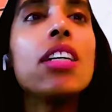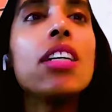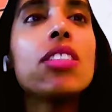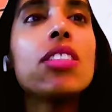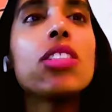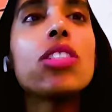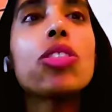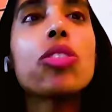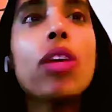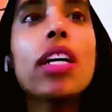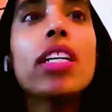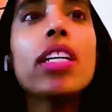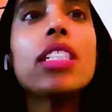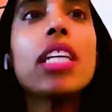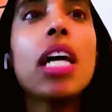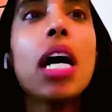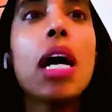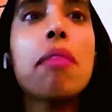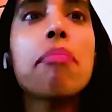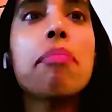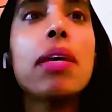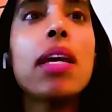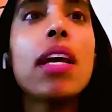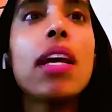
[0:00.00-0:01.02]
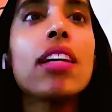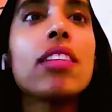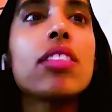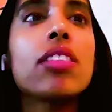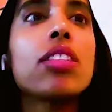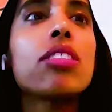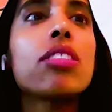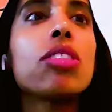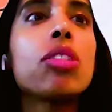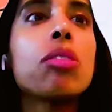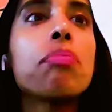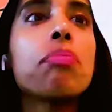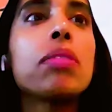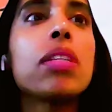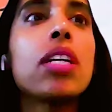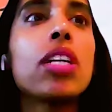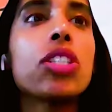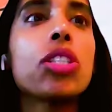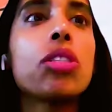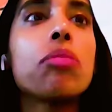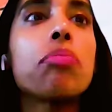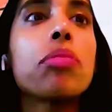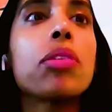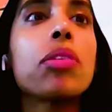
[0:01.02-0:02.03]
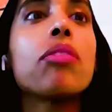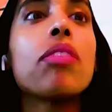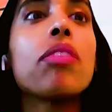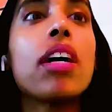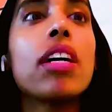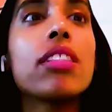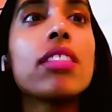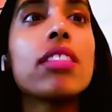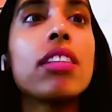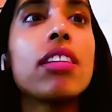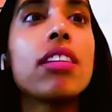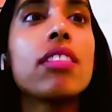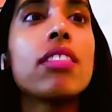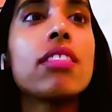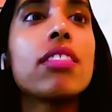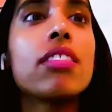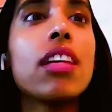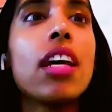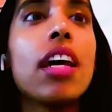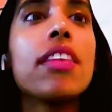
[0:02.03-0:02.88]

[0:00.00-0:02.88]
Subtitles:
to try tapping as the group session progresses